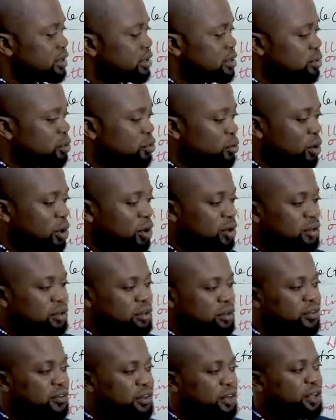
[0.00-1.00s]
You
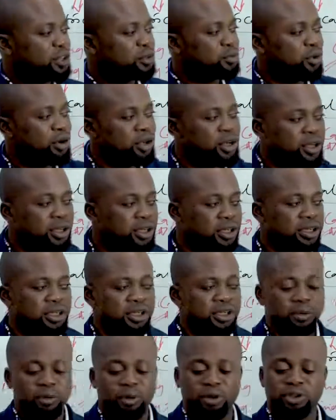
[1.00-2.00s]
finish working in
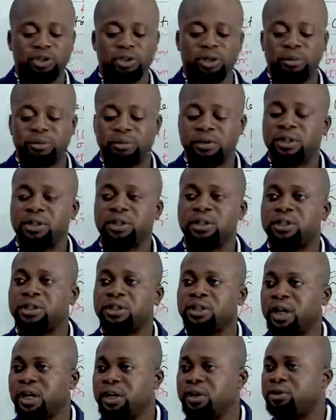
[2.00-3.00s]
the workshop,
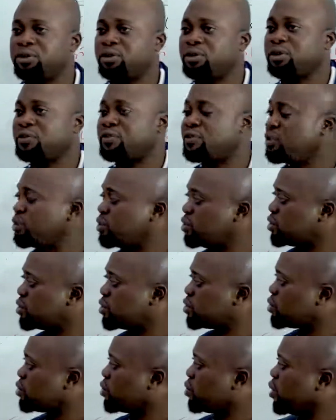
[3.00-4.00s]
then you
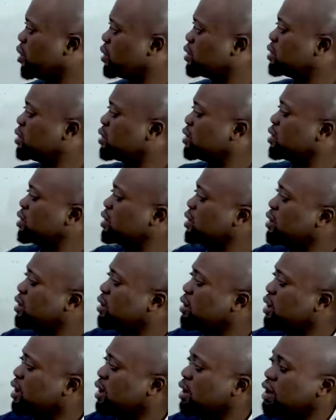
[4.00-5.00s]
refuse to what?
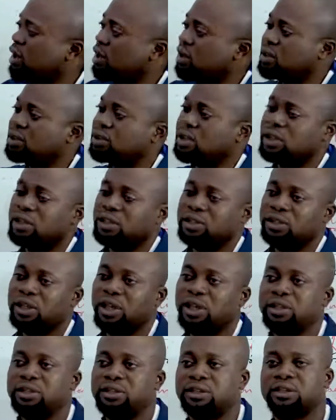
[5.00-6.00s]

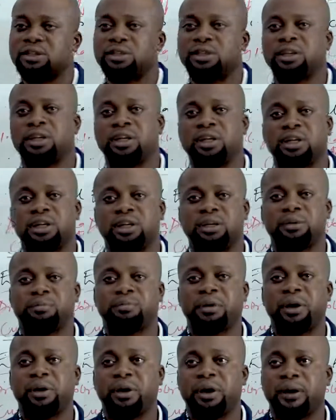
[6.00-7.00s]
De-energize the
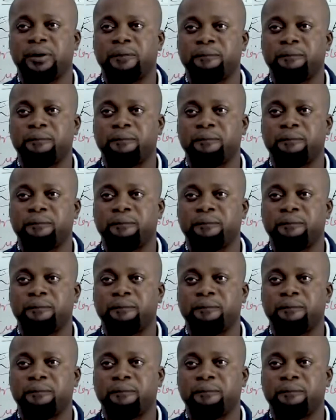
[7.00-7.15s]
power.